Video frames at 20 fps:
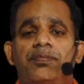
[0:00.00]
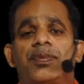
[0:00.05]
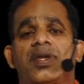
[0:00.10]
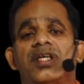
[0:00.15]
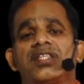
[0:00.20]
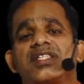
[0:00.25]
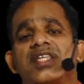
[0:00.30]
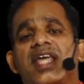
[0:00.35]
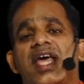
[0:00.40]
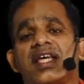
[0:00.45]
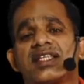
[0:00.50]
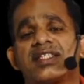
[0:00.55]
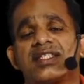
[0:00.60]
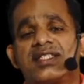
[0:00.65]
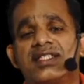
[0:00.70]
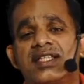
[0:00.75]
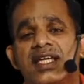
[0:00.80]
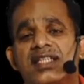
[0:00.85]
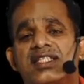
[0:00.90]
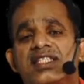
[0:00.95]
plus
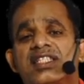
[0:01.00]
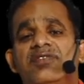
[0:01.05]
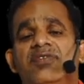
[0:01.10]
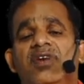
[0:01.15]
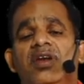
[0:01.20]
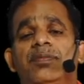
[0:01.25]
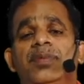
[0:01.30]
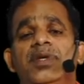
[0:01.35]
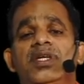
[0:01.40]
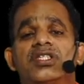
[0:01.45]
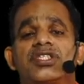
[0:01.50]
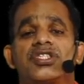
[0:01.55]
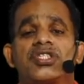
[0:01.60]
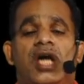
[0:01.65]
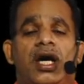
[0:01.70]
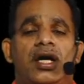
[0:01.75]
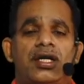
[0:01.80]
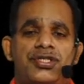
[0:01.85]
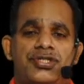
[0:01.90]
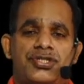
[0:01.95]
SGST will be
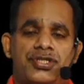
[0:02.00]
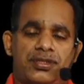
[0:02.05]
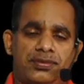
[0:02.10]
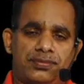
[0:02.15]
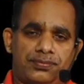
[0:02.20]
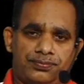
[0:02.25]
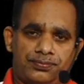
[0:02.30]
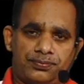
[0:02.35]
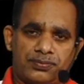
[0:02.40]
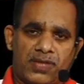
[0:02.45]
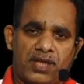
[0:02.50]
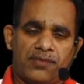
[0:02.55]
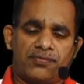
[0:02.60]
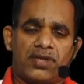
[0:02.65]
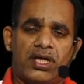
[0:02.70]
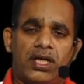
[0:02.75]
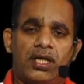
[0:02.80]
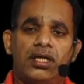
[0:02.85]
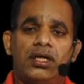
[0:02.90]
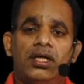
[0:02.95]
charged. If
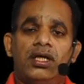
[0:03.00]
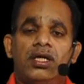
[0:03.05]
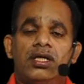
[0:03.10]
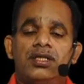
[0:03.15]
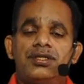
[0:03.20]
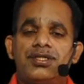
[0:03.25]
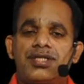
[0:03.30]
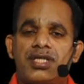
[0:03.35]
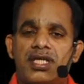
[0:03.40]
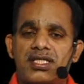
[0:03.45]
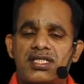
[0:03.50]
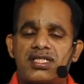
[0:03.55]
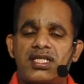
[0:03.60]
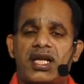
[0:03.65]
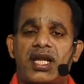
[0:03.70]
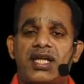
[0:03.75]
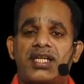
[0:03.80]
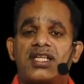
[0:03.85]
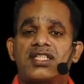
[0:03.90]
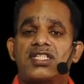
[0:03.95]
the GST
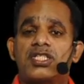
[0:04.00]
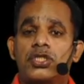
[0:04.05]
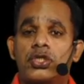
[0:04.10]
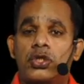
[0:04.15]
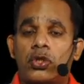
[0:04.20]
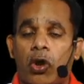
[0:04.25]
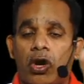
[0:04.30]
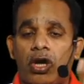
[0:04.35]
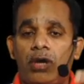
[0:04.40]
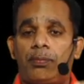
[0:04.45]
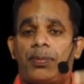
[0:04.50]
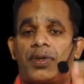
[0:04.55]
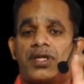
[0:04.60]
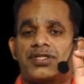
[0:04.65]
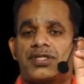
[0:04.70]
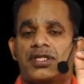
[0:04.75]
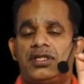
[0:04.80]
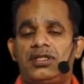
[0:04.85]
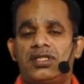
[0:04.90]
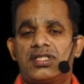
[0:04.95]
rate is 12%,
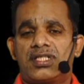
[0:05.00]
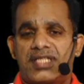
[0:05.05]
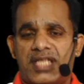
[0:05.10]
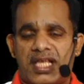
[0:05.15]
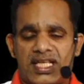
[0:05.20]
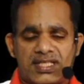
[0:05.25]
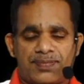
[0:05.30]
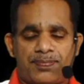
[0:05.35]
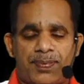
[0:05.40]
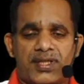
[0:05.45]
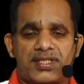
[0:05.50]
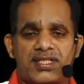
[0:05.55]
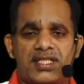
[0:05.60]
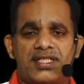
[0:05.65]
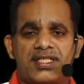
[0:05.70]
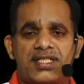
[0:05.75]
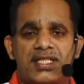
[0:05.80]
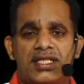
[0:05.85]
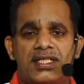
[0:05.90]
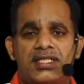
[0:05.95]
6%
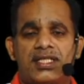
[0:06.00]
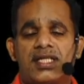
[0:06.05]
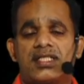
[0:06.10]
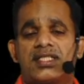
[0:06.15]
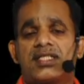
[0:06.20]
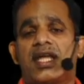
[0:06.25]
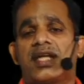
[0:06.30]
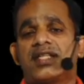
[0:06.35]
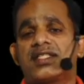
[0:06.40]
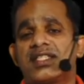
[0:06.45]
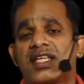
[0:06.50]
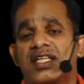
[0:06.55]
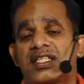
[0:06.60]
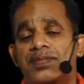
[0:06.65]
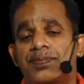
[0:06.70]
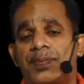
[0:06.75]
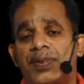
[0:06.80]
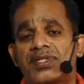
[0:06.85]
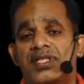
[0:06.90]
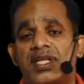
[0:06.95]
CGST and
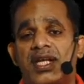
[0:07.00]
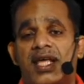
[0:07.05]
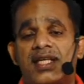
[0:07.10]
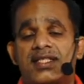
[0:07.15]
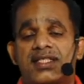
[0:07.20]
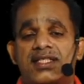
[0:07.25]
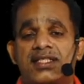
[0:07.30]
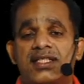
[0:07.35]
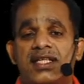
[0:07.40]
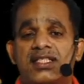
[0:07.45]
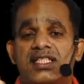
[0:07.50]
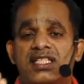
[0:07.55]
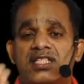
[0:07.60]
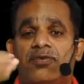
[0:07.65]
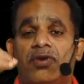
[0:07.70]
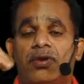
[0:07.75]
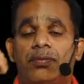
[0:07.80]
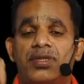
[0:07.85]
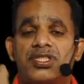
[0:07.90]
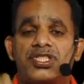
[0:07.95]
6% SGST
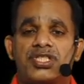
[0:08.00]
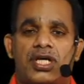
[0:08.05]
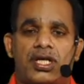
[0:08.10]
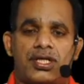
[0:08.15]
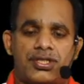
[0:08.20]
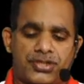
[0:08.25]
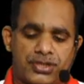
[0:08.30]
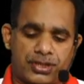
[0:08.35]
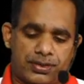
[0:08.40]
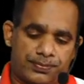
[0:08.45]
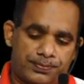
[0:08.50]
will be charged.